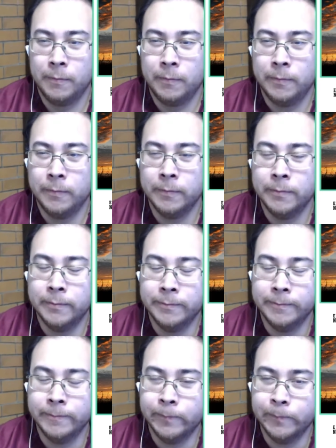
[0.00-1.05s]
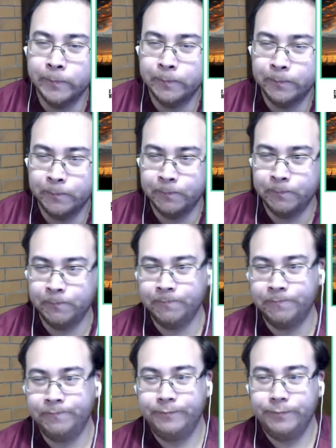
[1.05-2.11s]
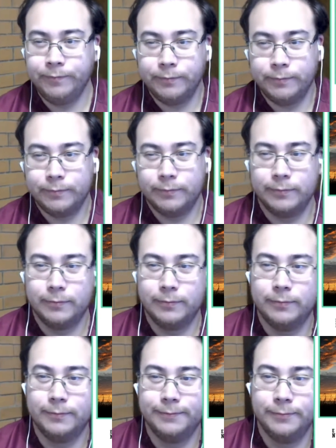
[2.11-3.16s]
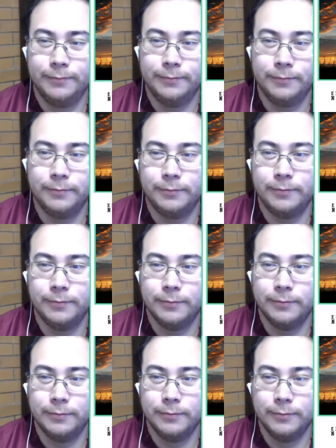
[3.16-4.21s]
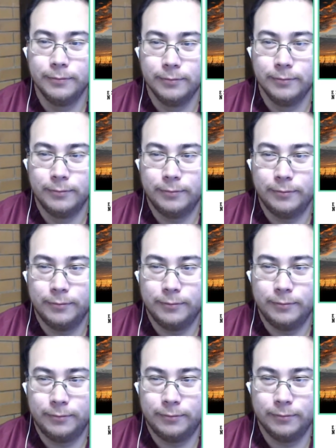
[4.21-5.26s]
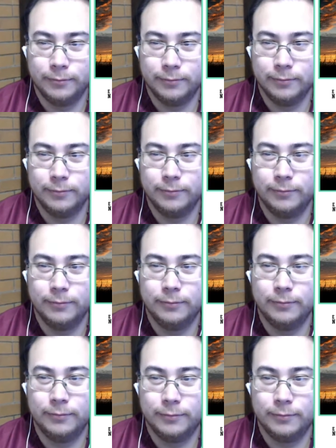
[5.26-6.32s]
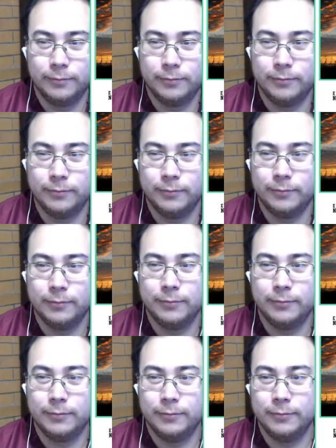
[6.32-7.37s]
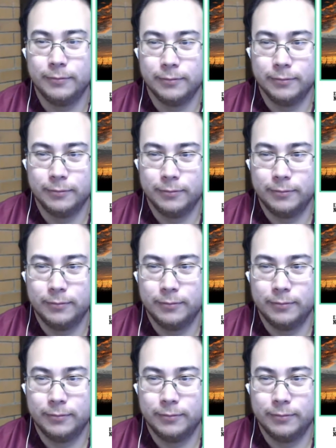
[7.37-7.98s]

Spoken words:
(not speaking)